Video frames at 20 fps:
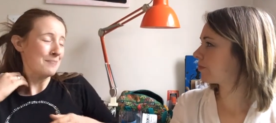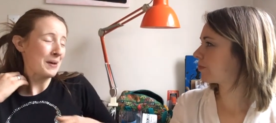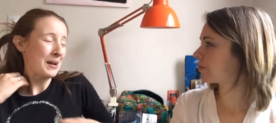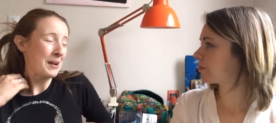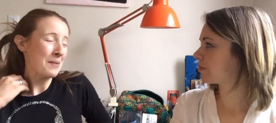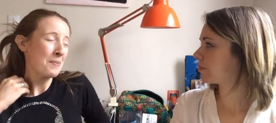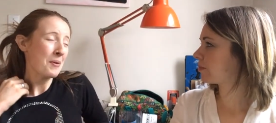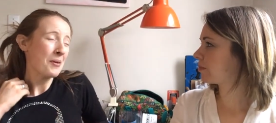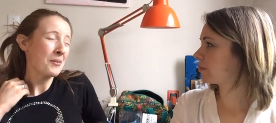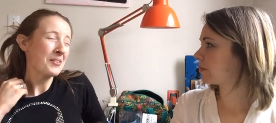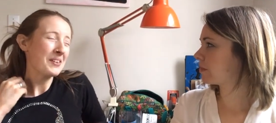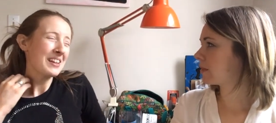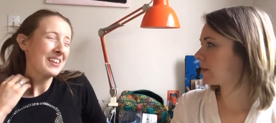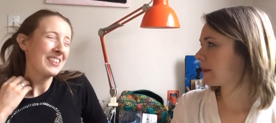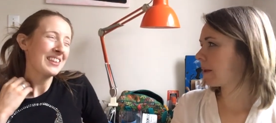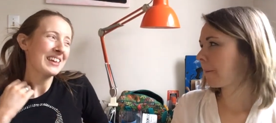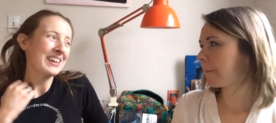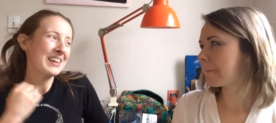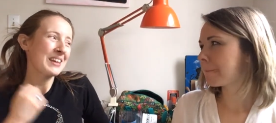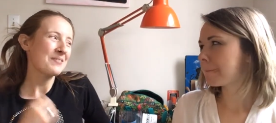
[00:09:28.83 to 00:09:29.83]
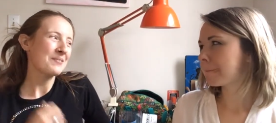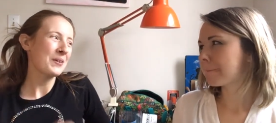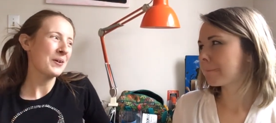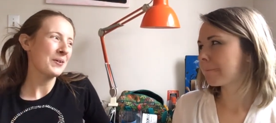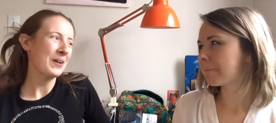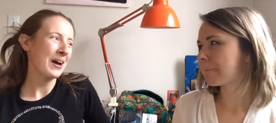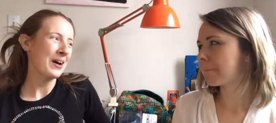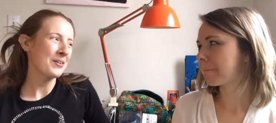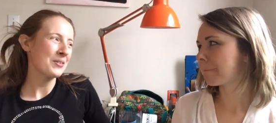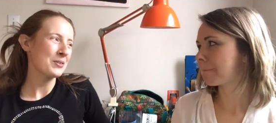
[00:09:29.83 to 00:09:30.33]
Speaker 1: but I'm already thinking
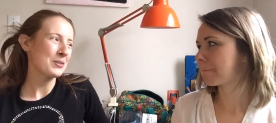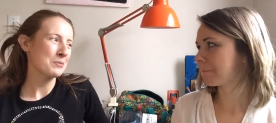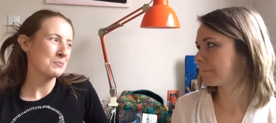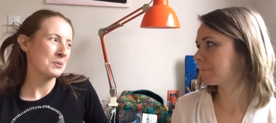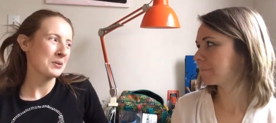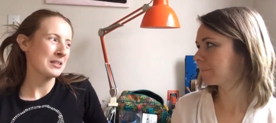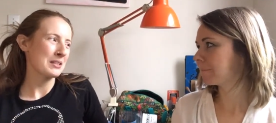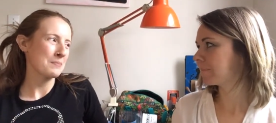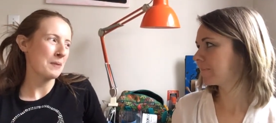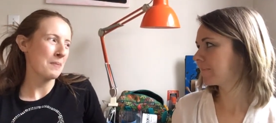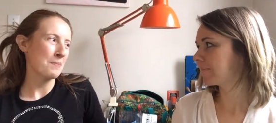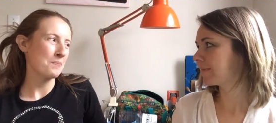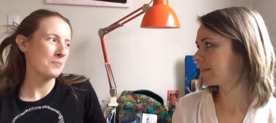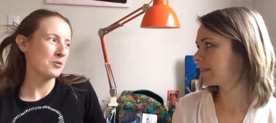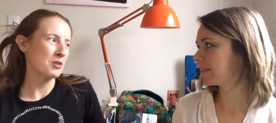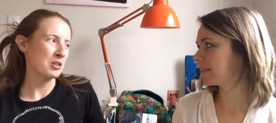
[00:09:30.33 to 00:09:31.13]
about how those prints might